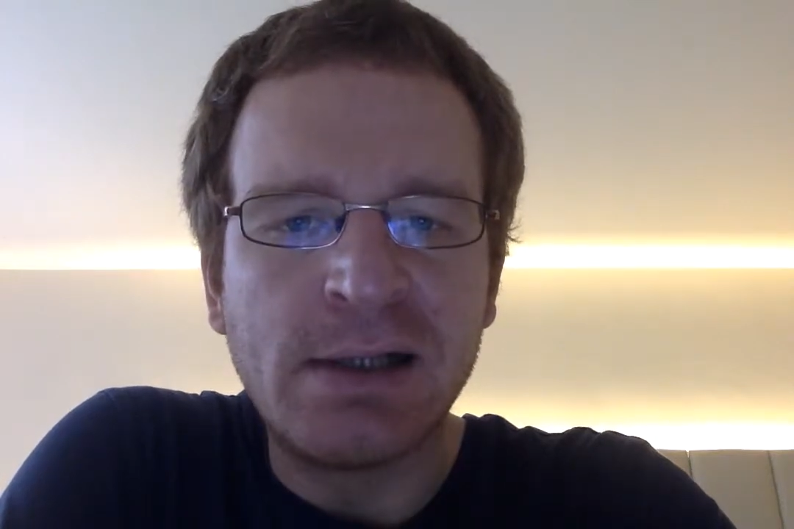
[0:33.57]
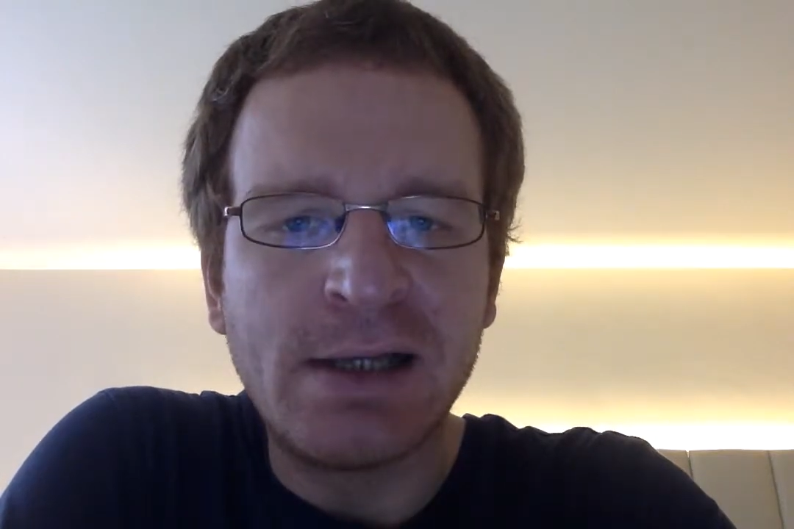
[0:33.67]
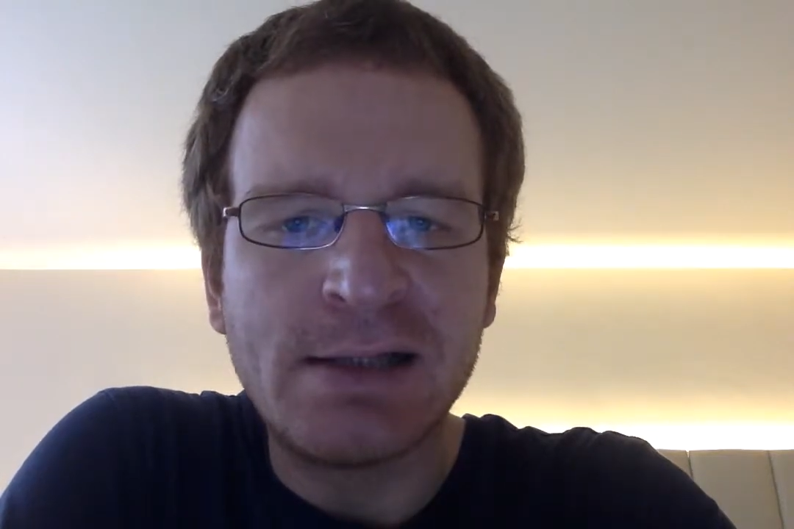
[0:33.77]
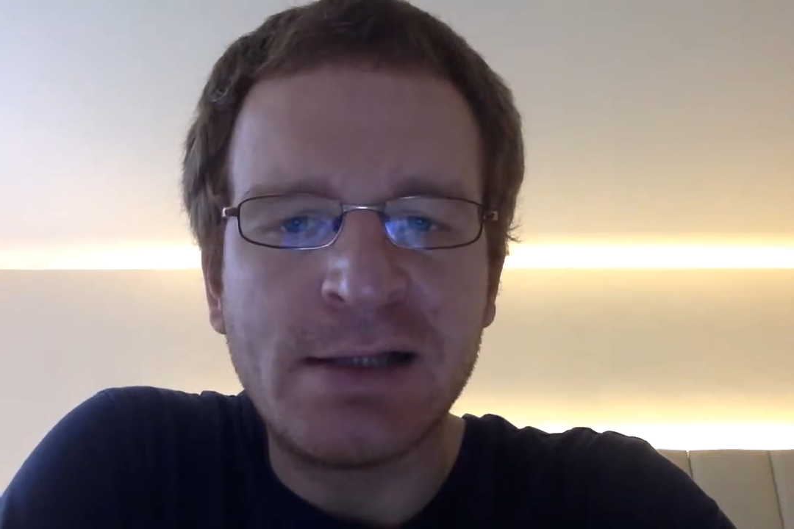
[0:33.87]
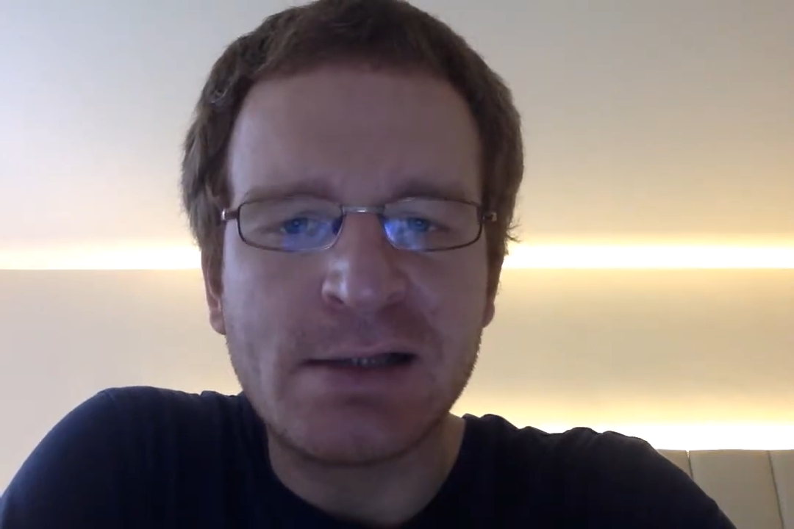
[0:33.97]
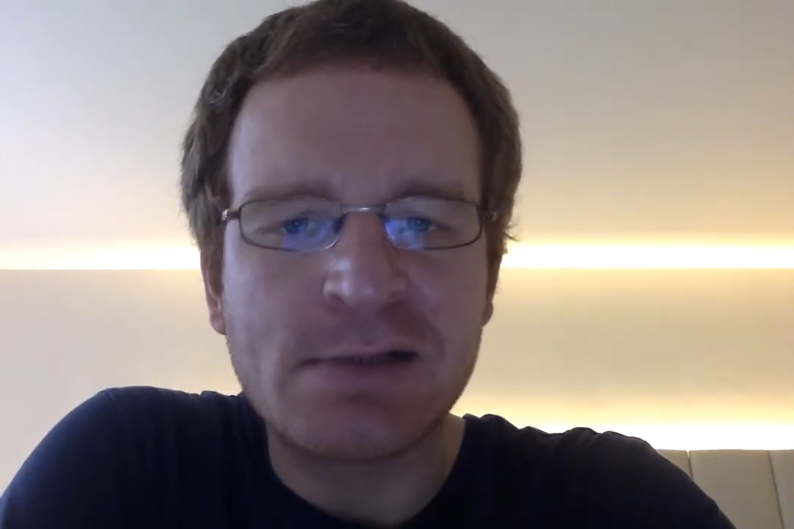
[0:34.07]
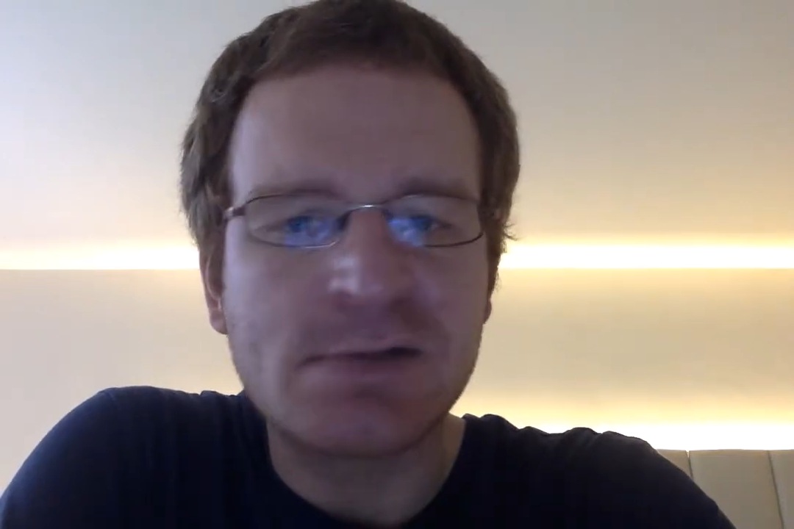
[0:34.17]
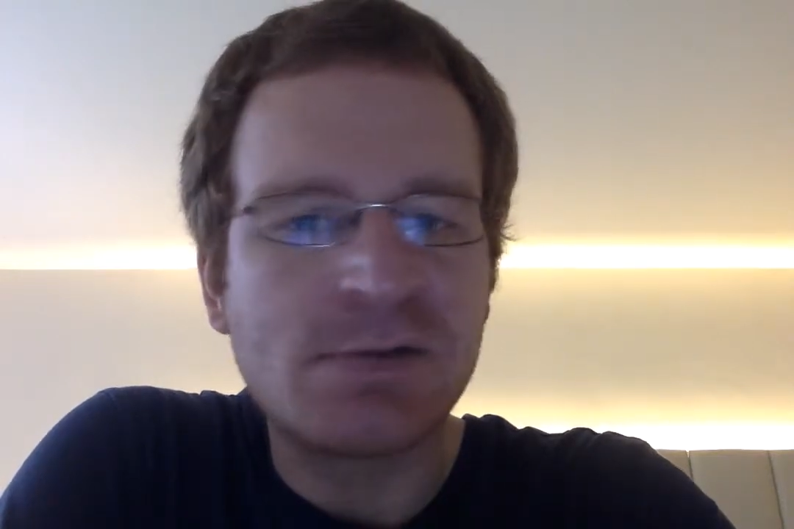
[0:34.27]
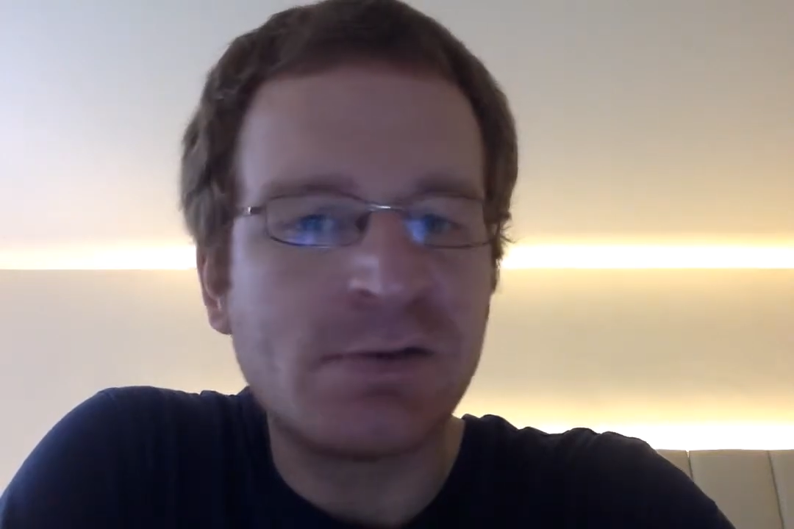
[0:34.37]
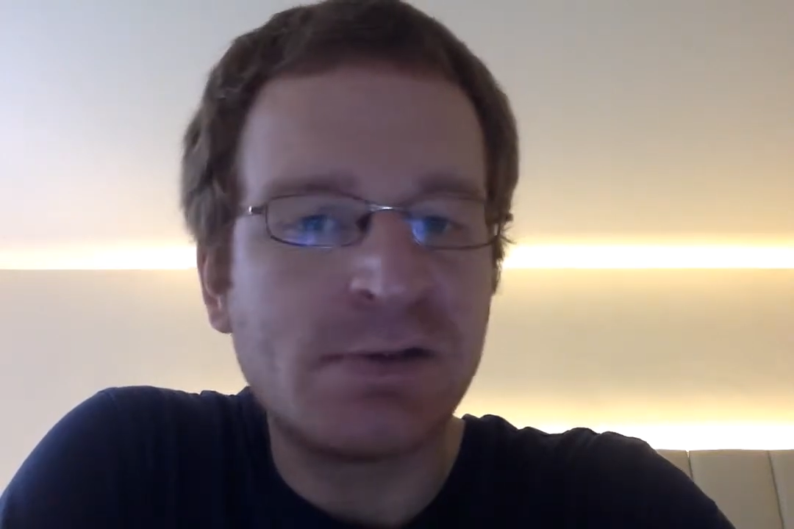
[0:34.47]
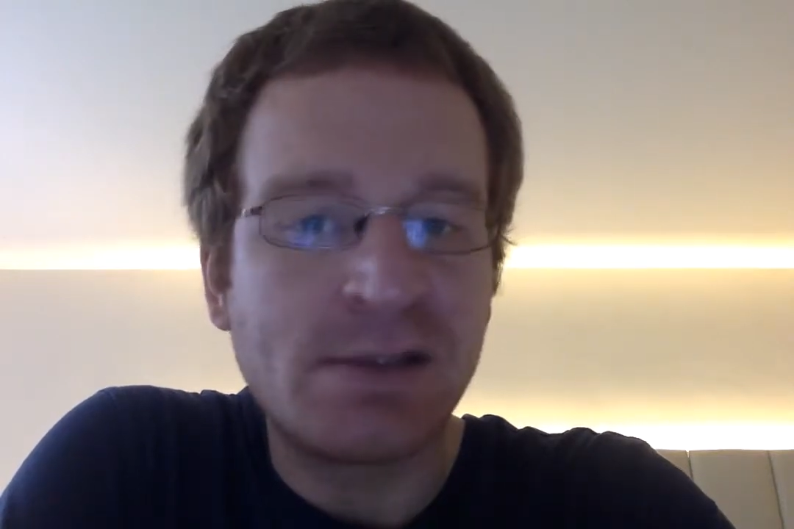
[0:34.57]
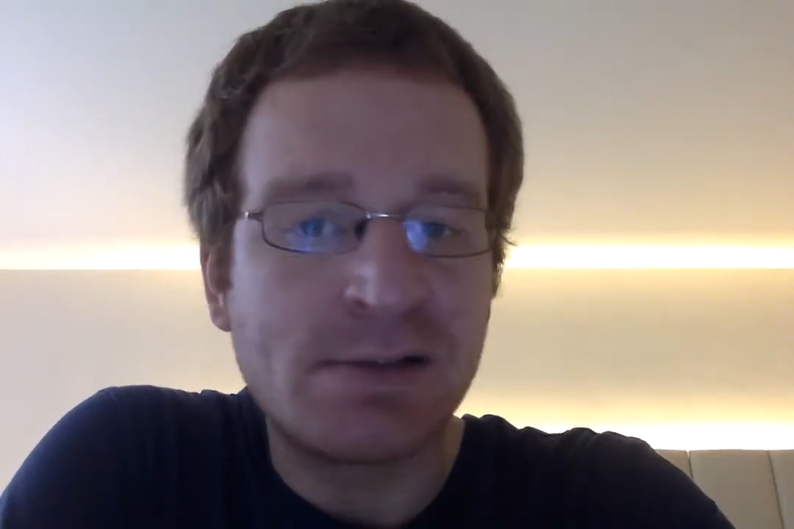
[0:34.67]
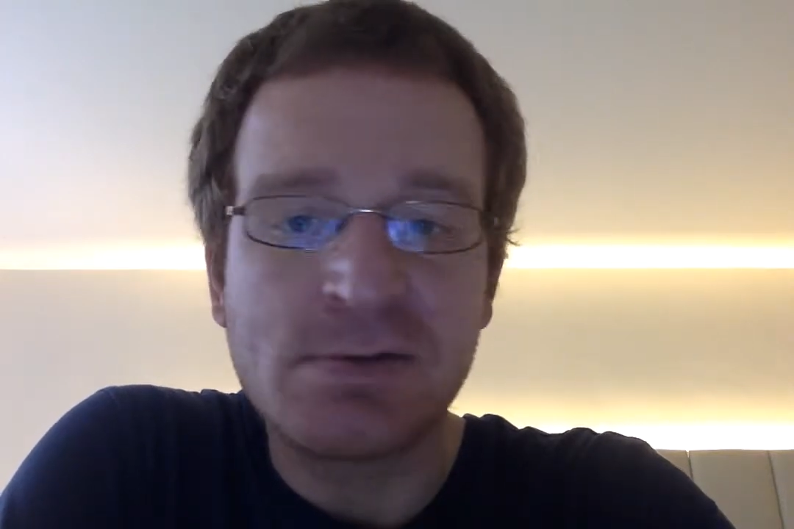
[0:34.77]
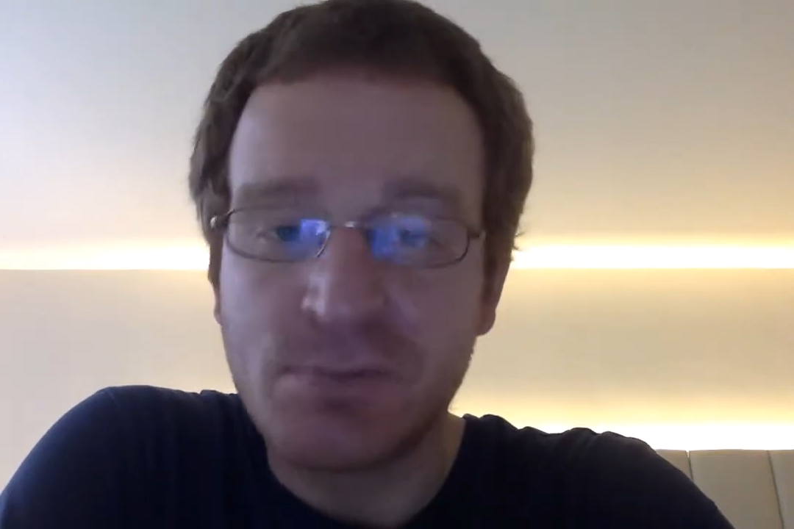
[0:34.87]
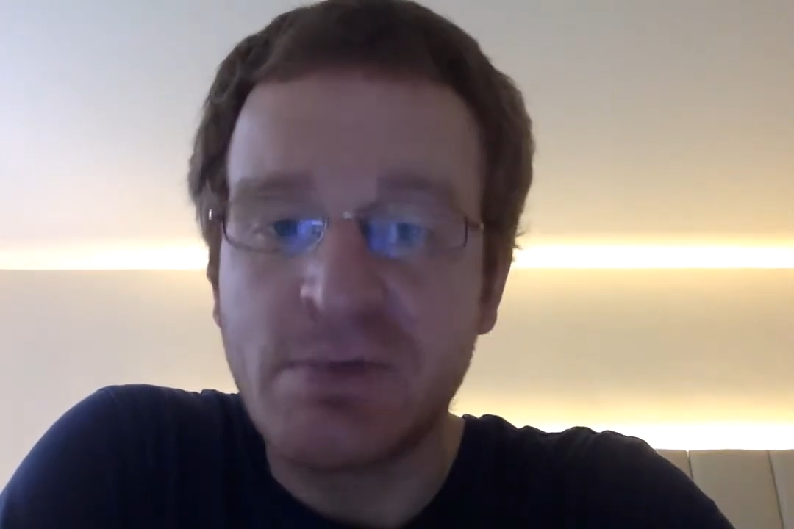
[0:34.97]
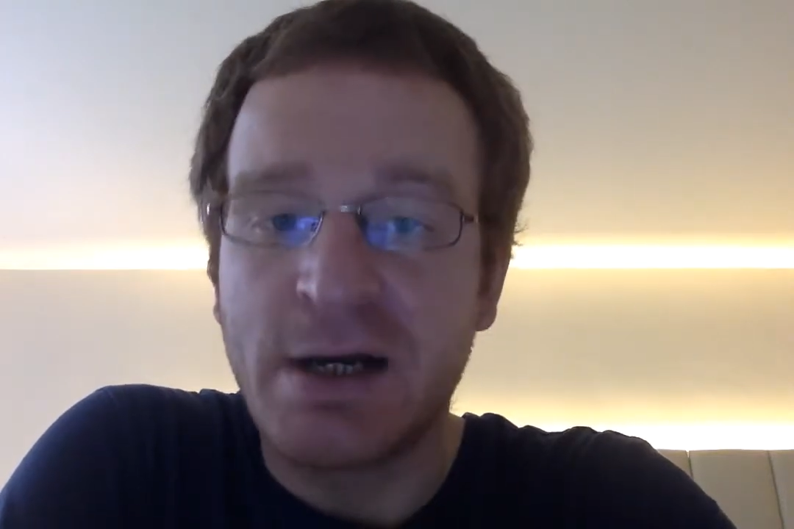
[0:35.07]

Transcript: and that's